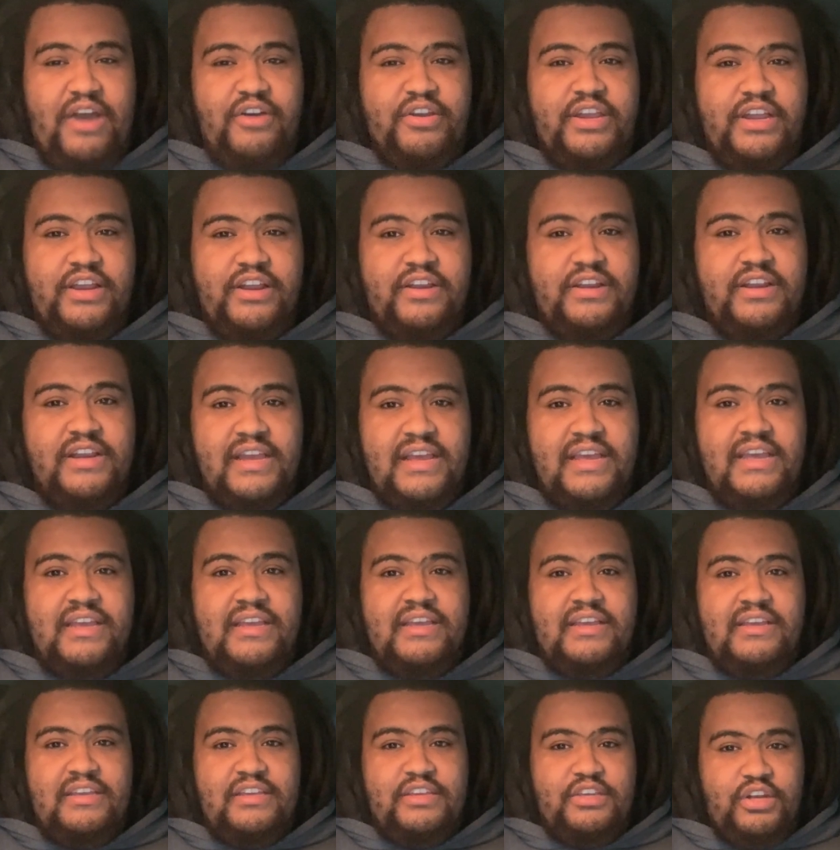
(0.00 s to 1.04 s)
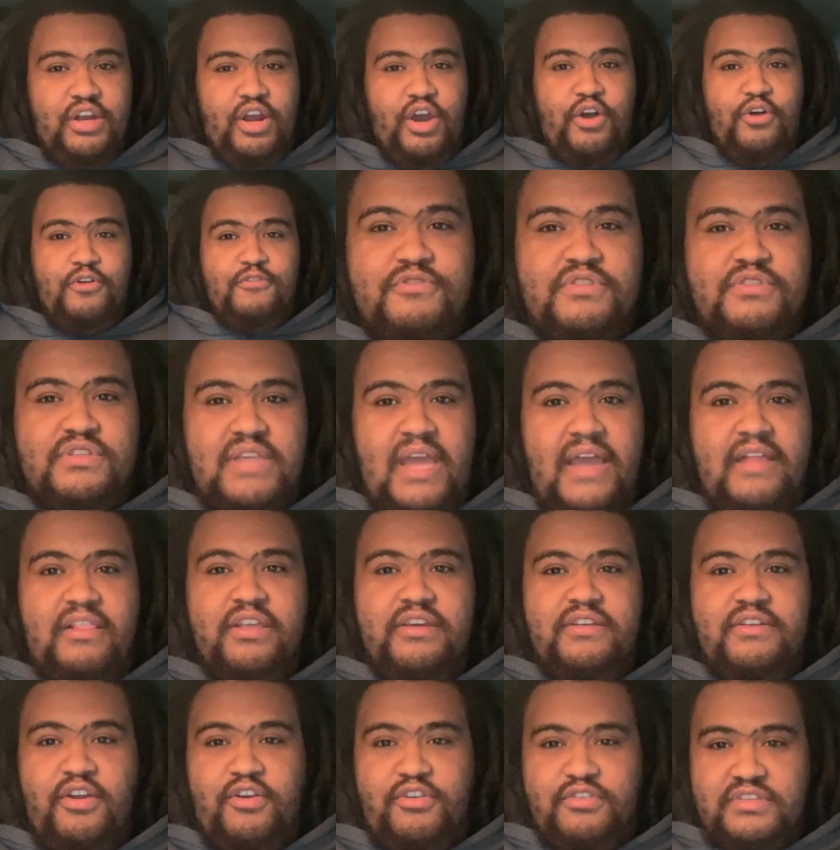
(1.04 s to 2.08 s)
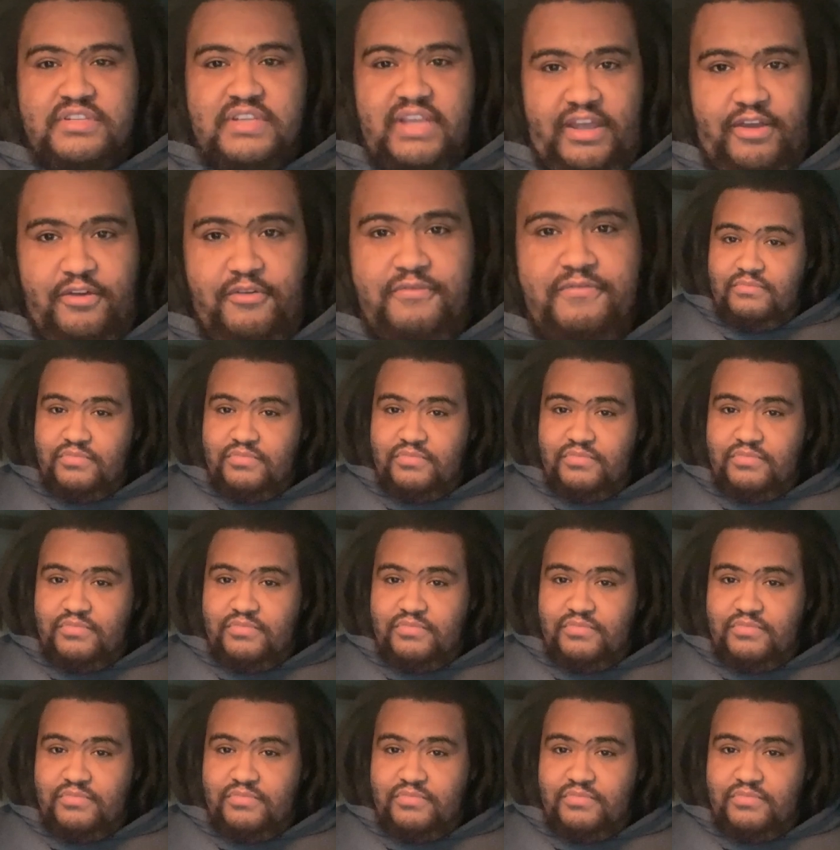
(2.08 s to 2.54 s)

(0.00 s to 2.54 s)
here, selling herself.